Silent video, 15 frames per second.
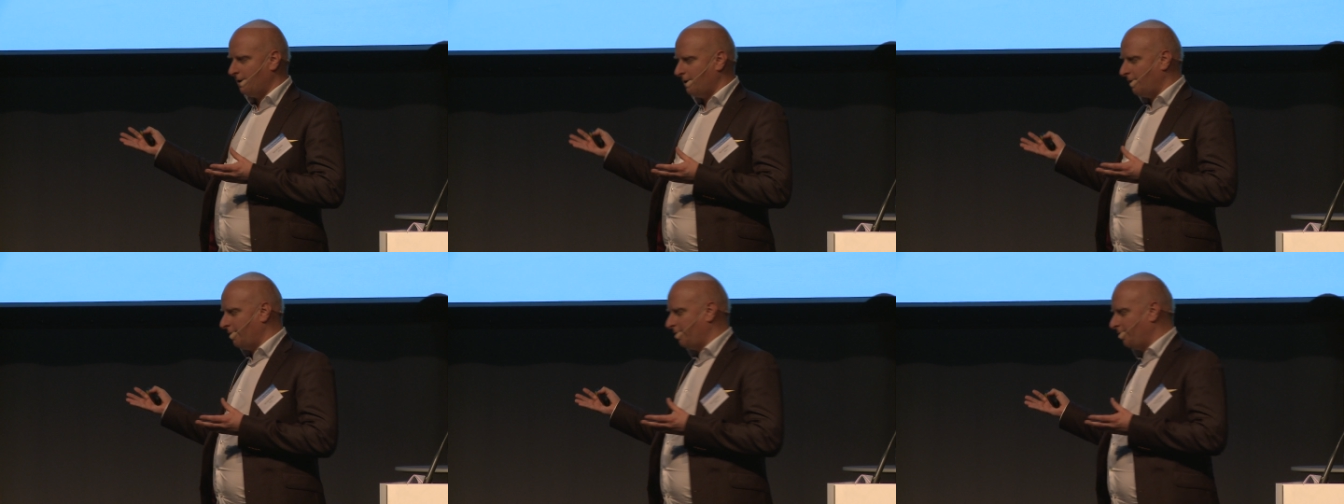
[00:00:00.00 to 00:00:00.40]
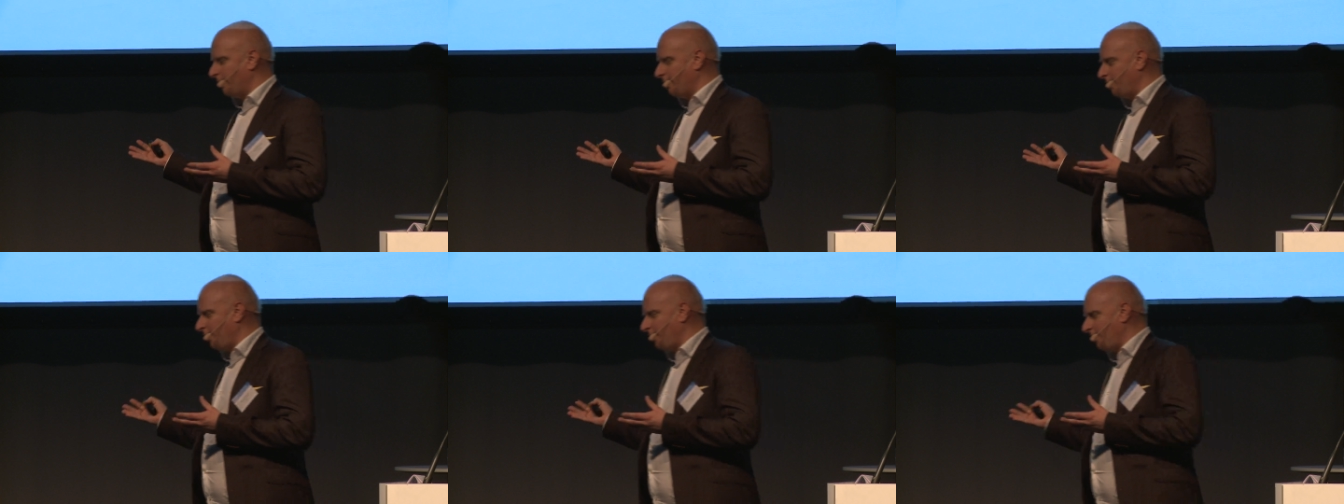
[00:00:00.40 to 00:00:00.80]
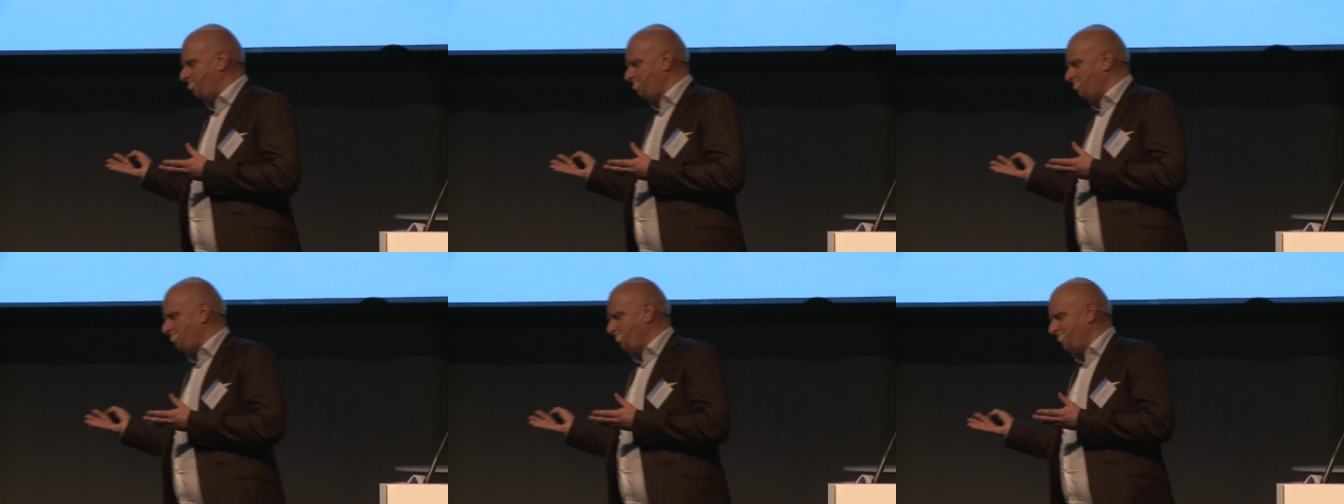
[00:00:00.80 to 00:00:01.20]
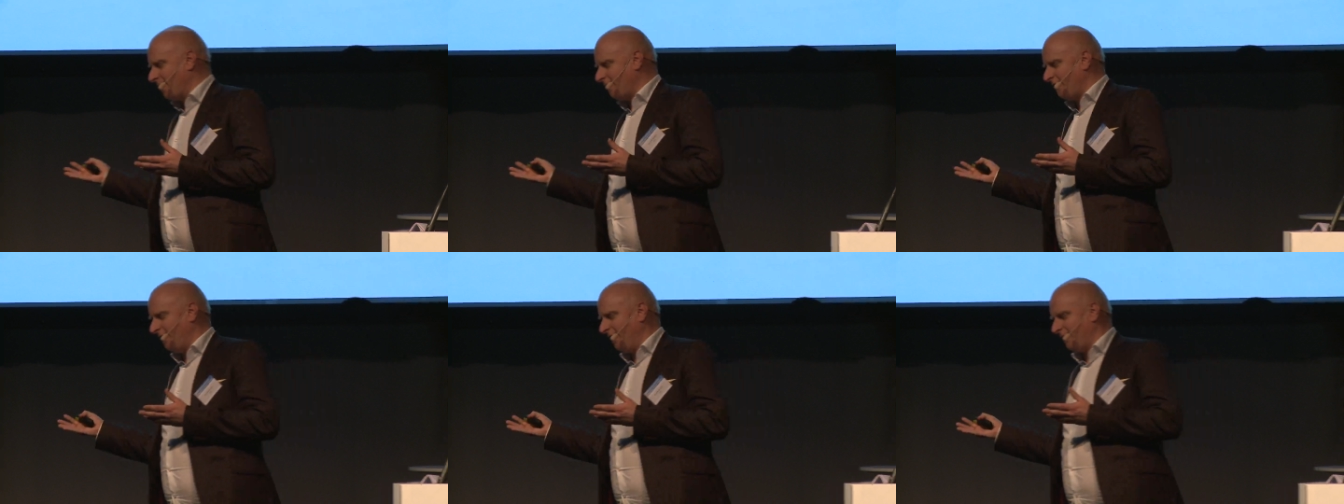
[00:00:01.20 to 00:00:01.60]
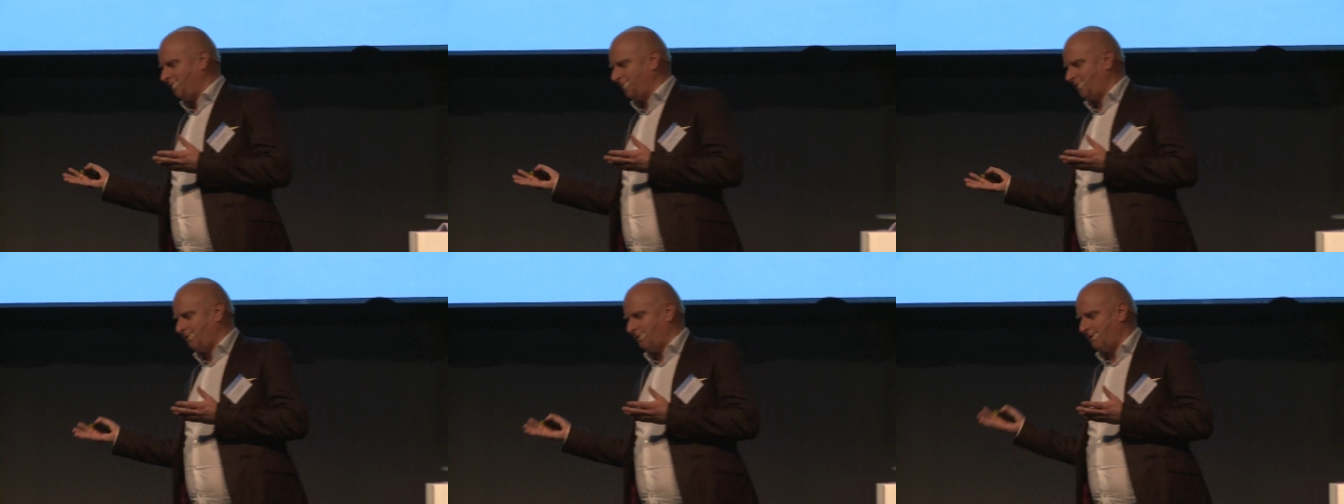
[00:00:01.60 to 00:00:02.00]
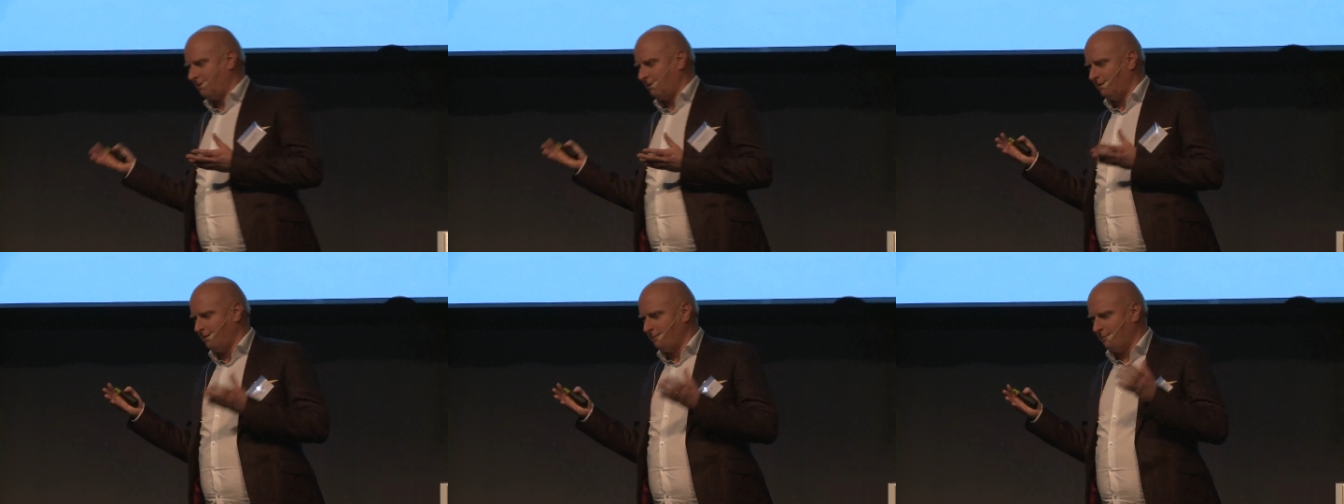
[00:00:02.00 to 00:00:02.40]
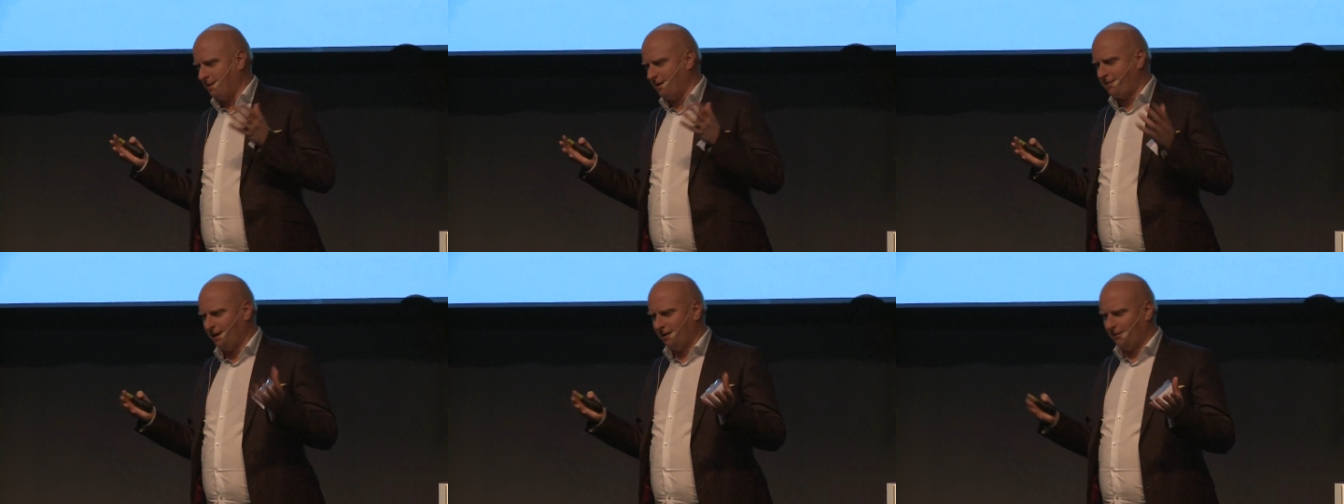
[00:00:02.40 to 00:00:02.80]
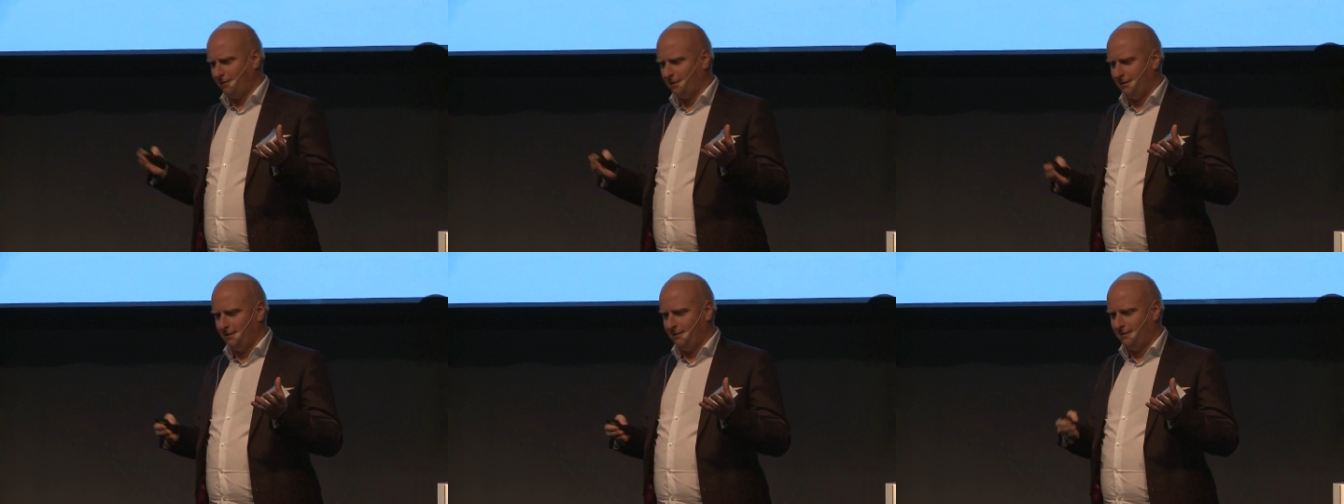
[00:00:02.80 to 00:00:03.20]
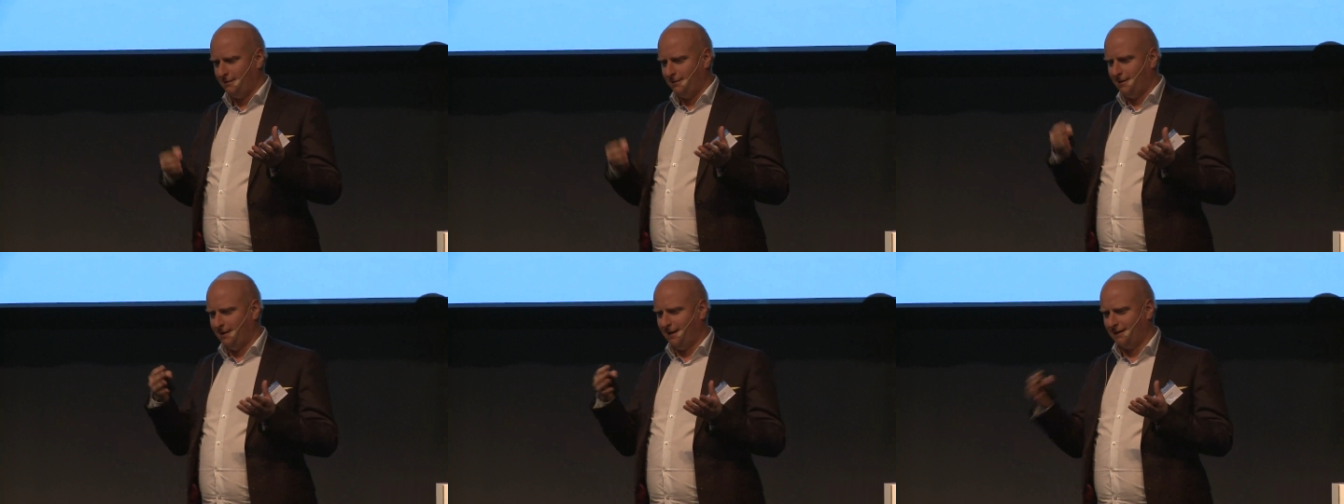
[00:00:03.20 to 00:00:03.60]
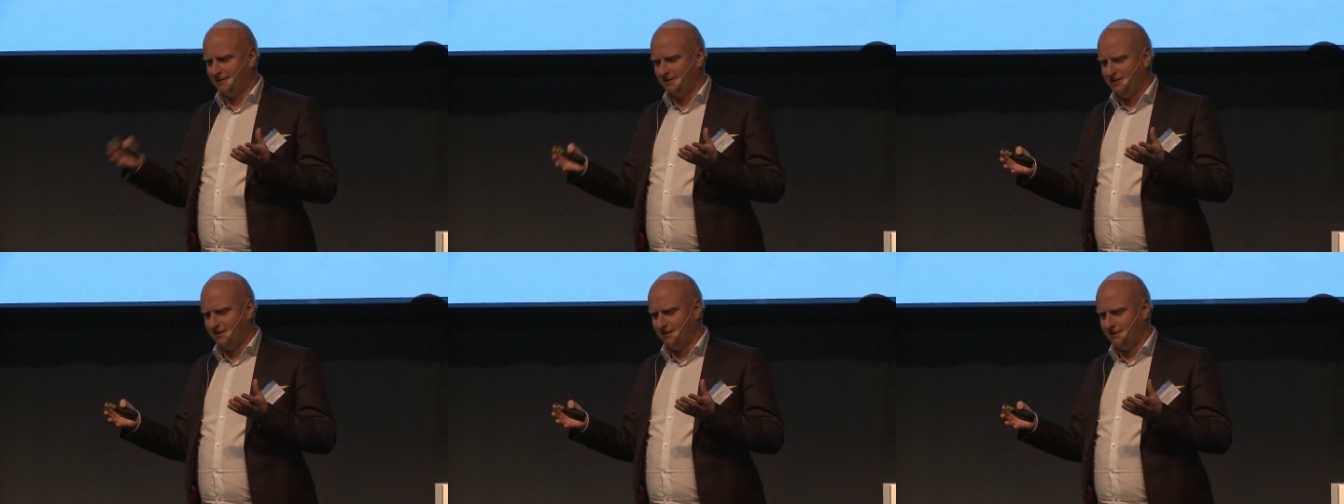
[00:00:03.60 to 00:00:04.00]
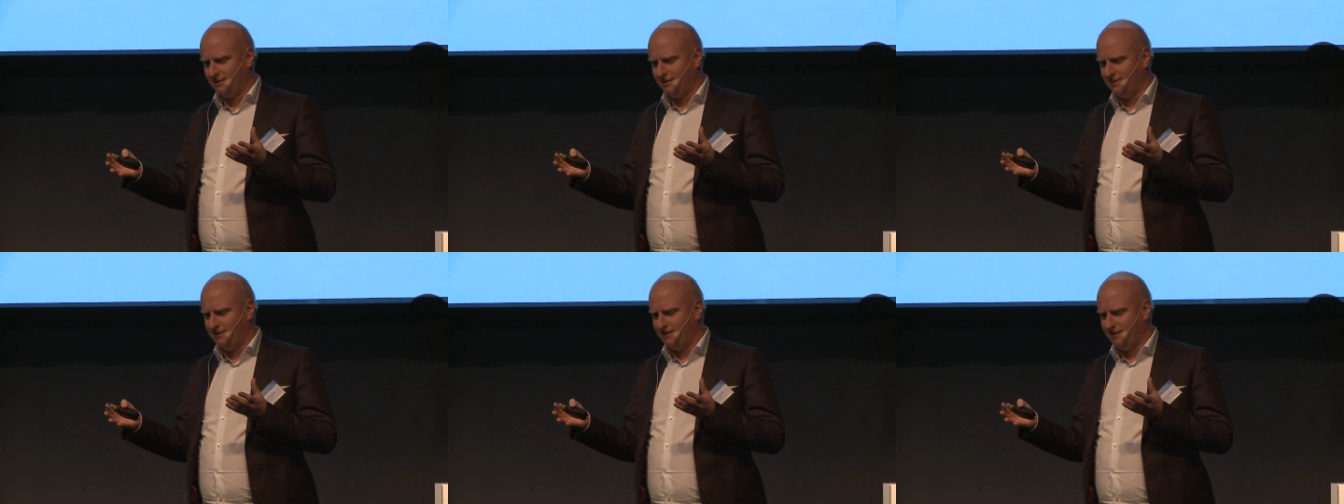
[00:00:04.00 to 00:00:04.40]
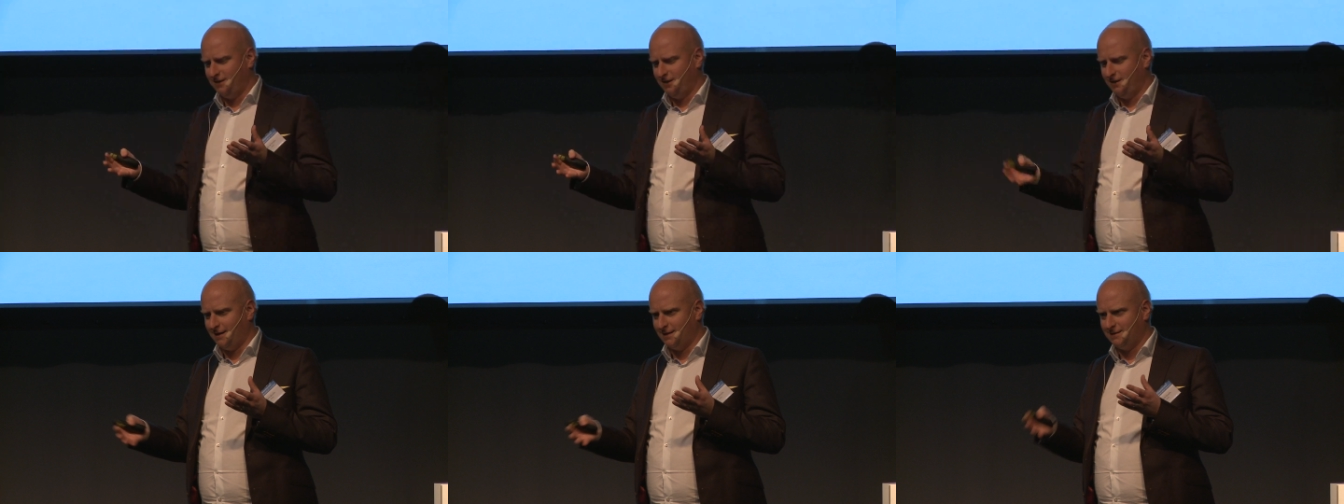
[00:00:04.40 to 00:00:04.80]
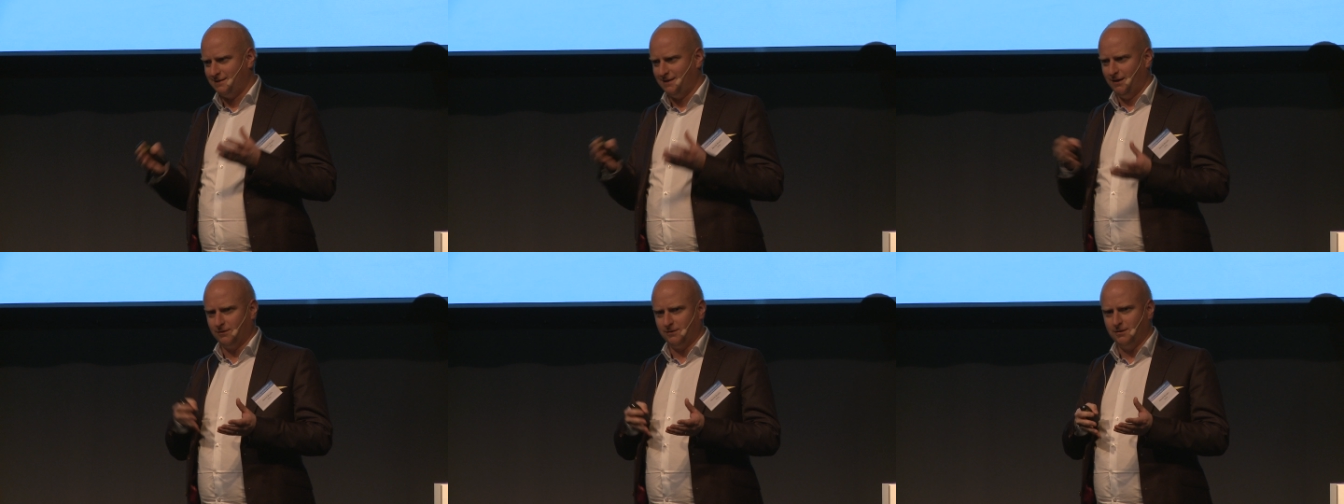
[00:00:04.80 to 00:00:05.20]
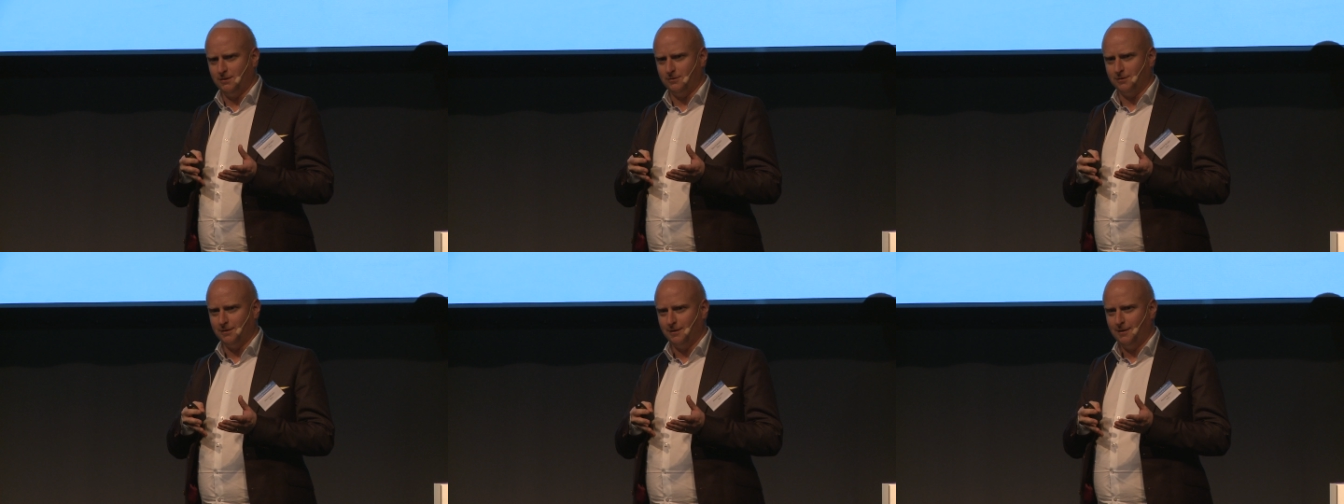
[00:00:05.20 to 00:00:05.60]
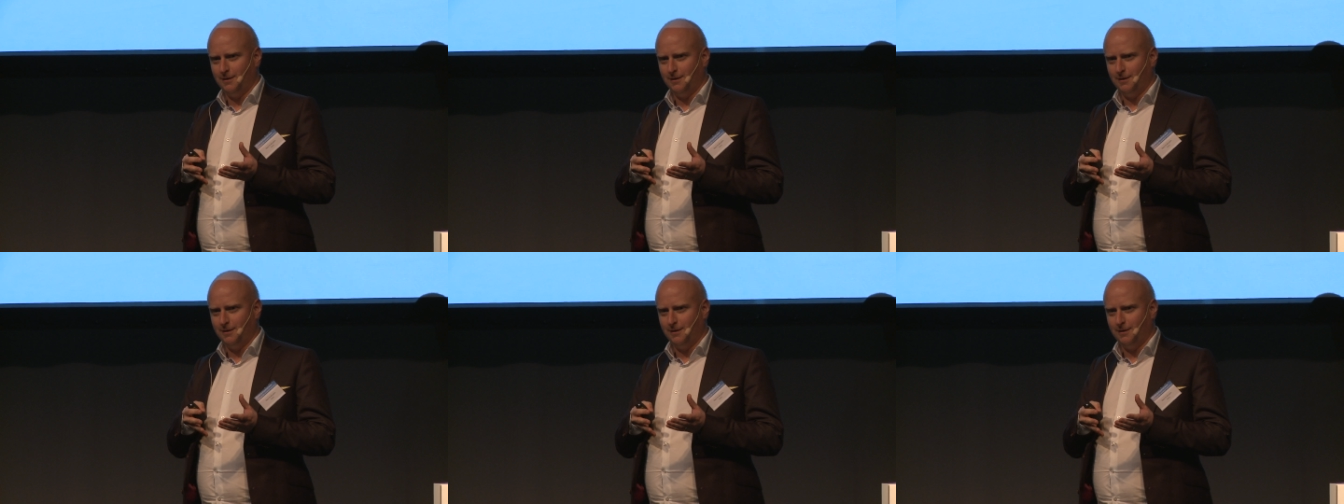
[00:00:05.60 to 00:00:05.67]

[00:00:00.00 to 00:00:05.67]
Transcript: And then you might think that methanol, electricity, and CO2,